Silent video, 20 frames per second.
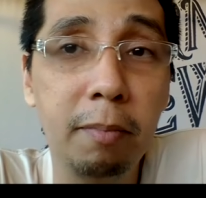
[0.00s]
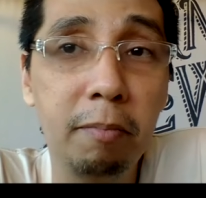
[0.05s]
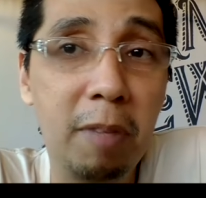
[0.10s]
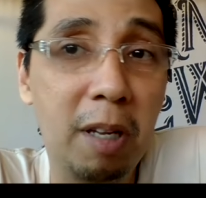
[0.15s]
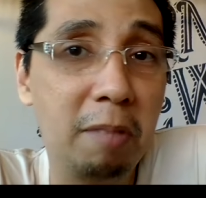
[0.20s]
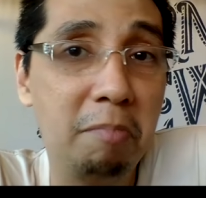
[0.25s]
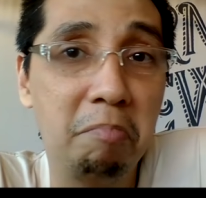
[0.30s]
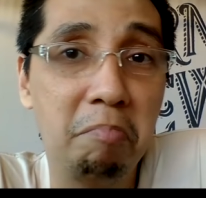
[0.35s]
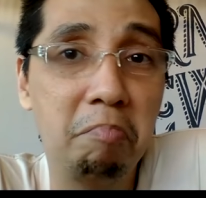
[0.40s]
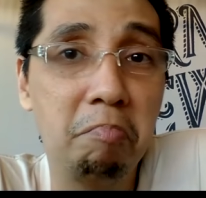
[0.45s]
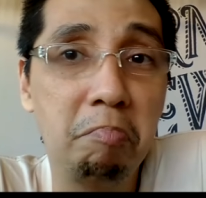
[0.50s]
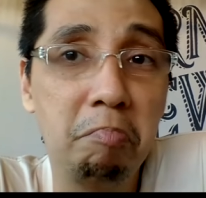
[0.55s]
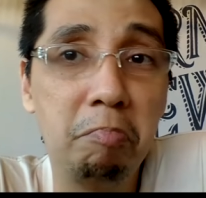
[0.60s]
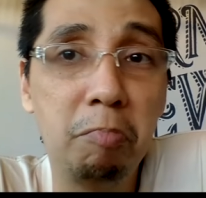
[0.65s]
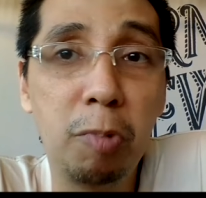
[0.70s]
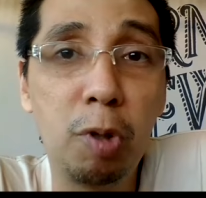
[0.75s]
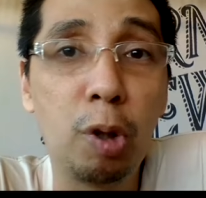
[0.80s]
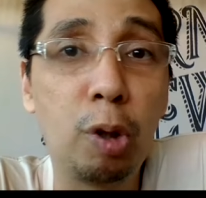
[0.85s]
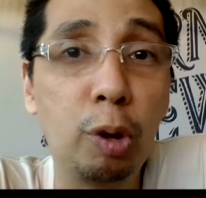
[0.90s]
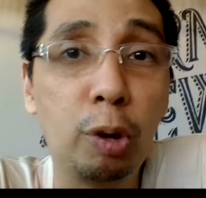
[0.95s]
Then
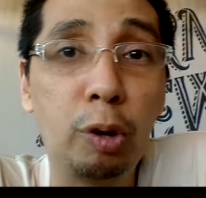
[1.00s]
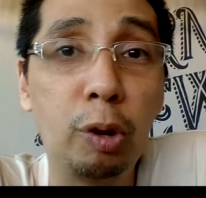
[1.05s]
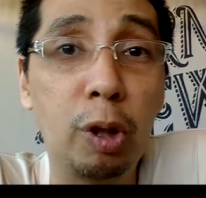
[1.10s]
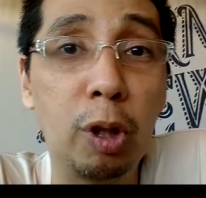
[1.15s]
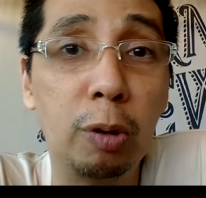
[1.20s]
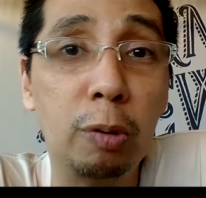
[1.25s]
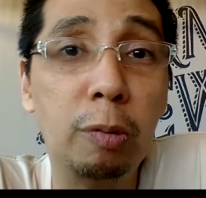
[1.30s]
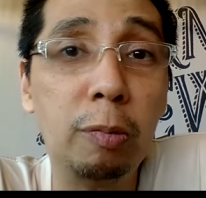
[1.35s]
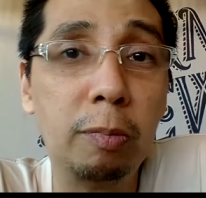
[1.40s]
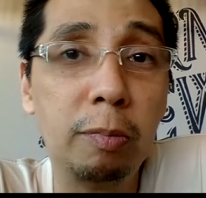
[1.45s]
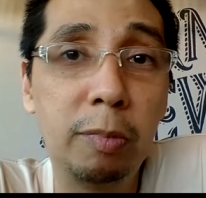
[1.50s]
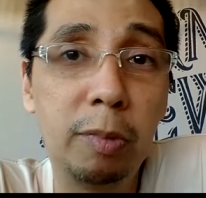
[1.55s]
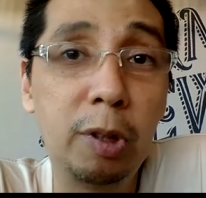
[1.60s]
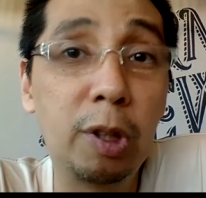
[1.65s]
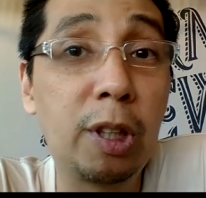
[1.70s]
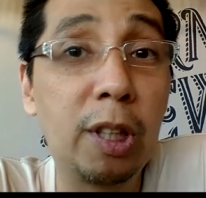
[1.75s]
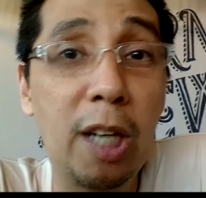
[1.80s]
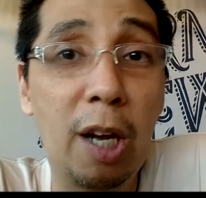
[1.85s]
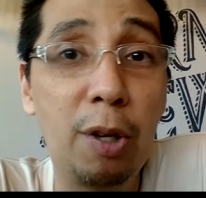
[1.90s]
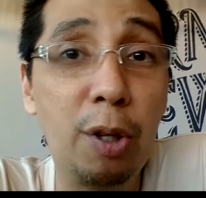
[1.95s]
you're good to go.
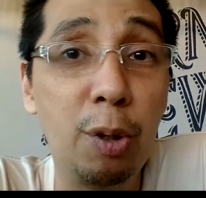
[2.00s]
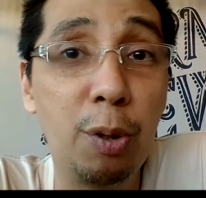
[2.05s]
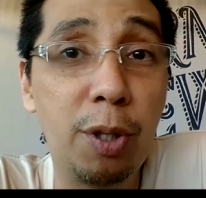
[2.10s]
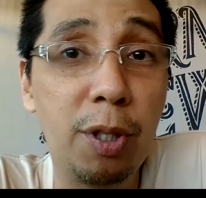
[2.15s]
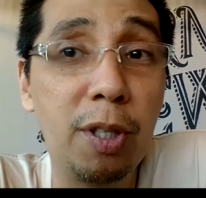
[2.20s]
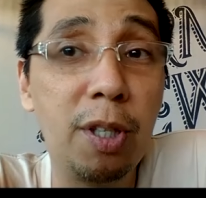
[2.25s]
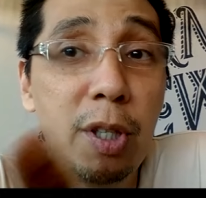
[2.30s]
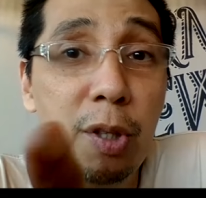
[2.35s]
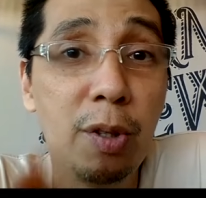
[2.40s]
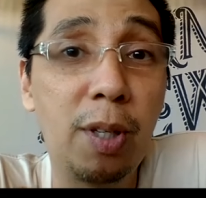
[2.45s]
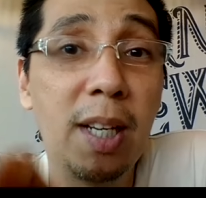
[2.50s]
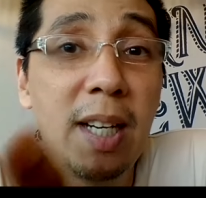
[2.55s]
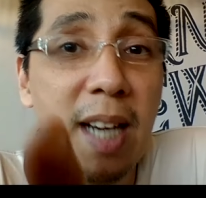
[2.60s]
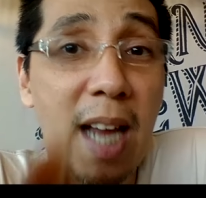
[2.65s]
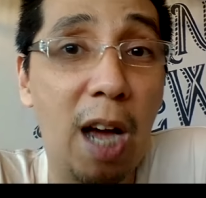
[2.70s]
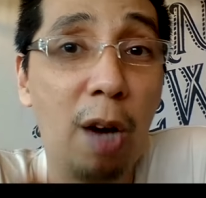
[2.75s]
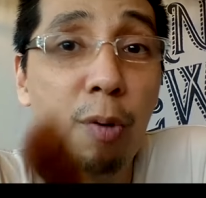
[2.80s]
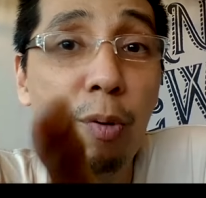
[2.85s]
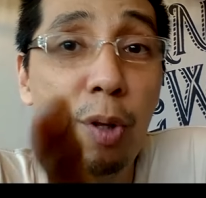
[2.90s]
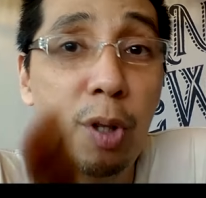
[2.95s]
You can now use
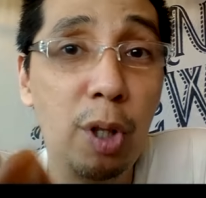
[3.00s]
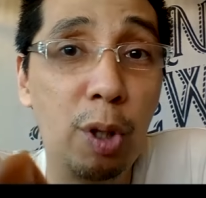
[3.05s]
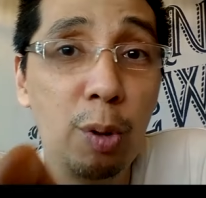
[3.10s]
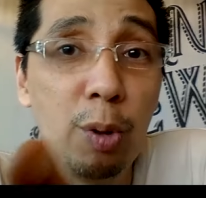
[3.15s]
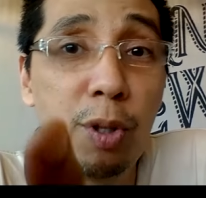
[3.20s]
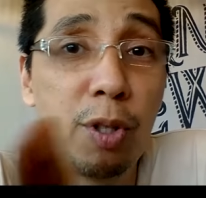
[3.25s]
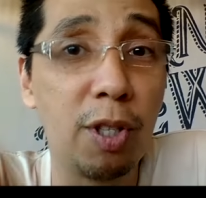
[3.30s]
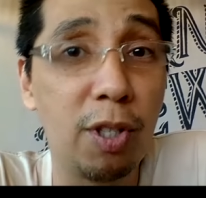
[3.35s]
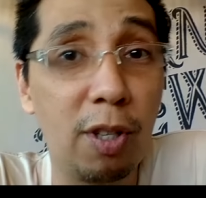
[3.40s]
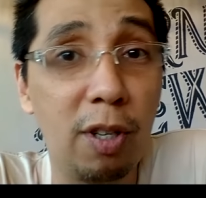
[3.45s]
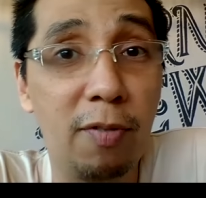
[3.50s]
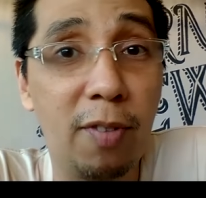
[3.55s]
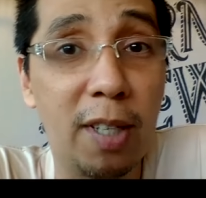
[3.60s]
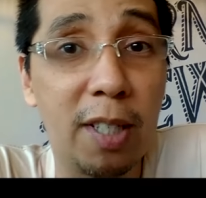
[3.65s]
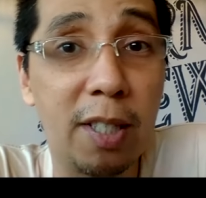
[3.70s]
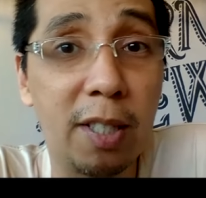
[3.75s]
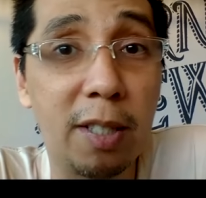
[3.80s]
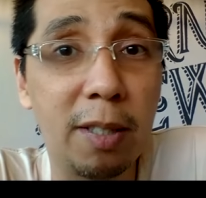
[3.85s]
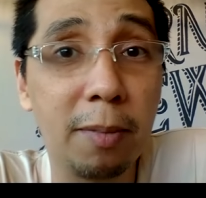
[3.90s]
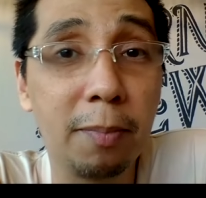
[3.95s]
the
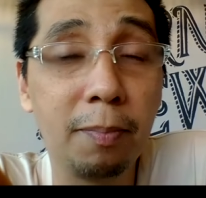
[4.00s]
service.